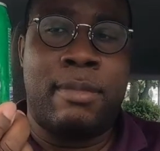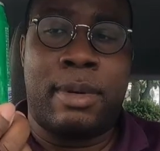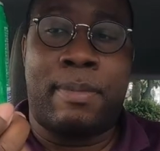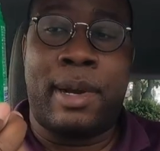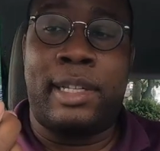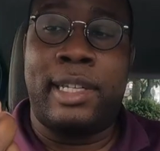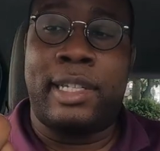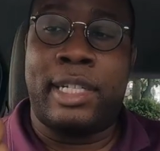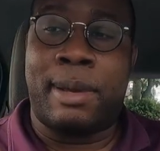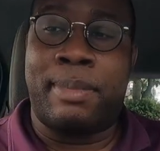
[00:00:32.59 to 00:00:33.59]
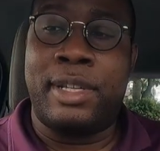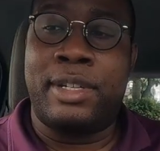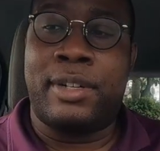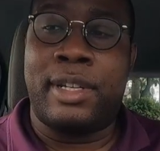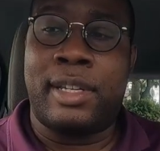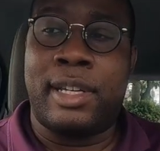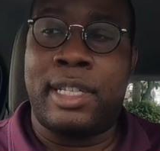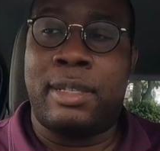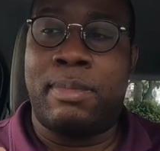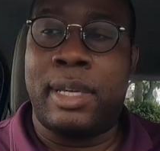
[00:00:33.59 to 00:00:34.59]
But apparently it's a Japanese drink.
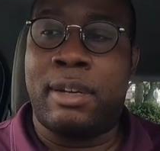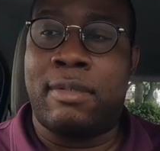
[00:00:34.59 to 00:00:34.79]
It's been